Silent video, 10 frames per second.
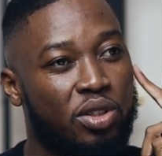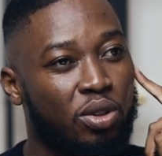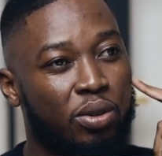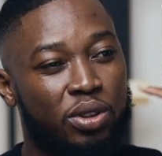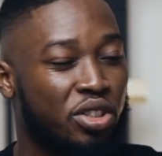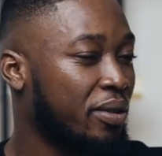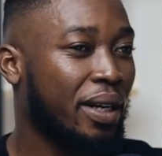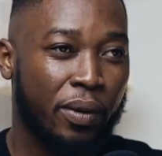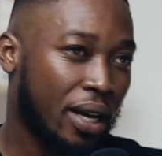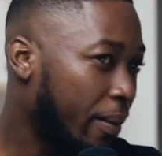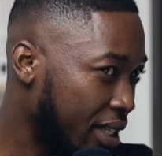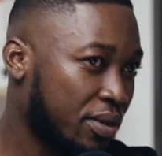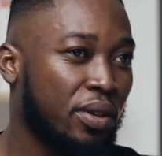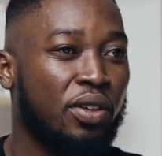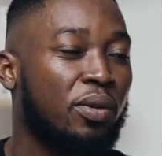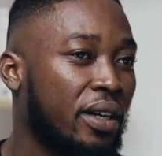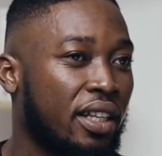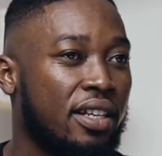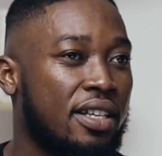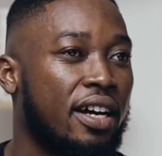So usually when I wake up, I just want to know where
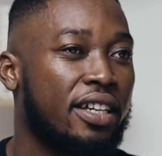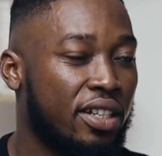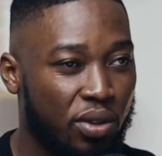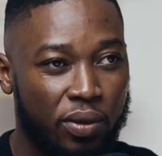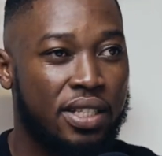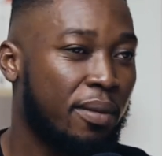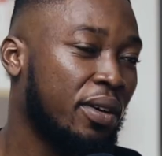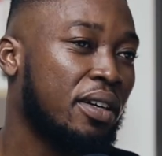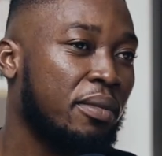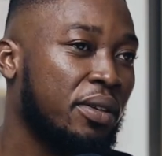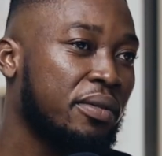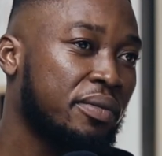things are. Yeah. So WhatsApp or email.